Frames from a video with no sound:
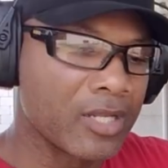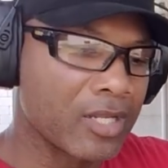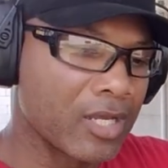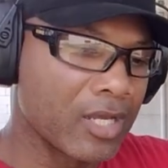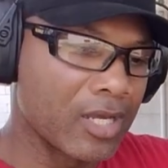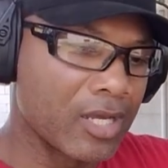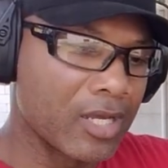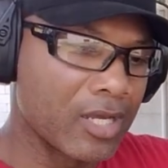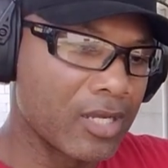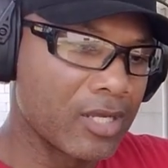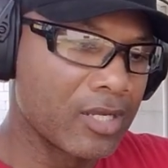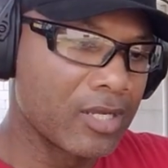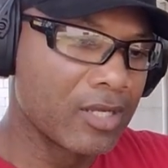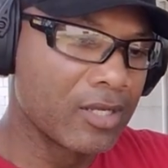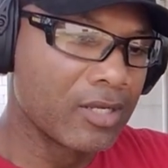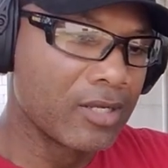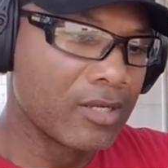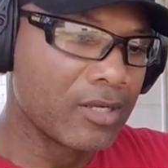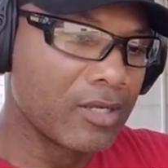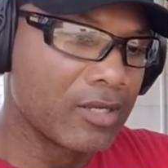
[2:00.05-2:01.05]
Uh,
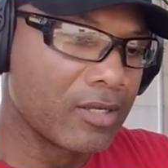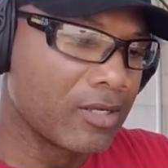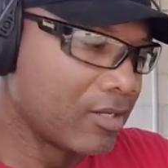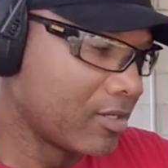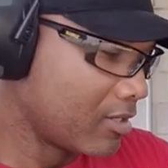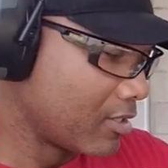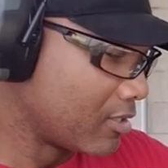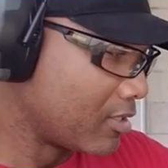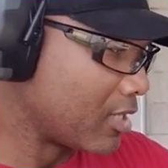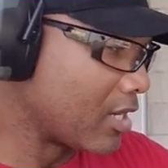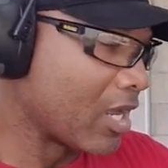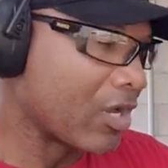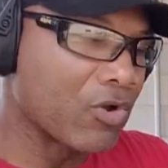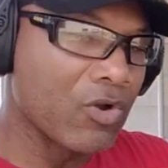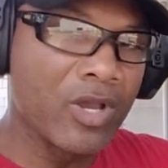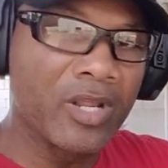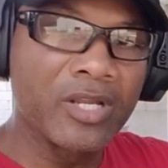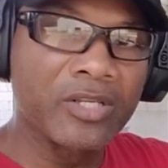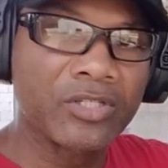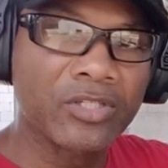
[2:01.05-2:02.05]
then I
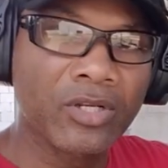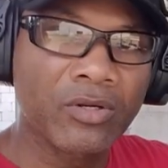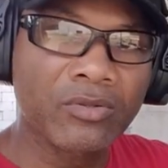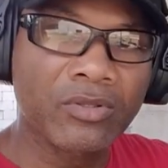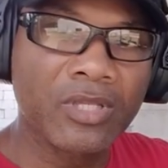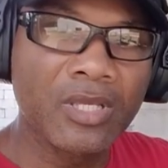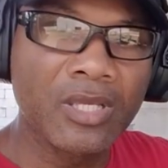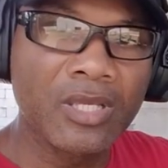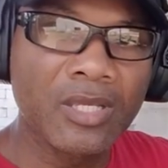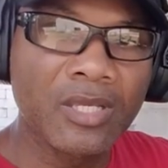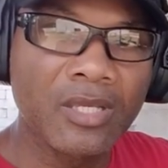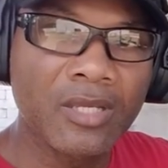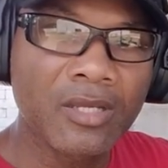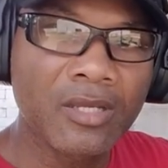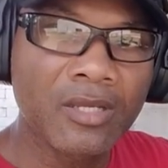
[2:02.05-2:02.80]
go ahead and insert the,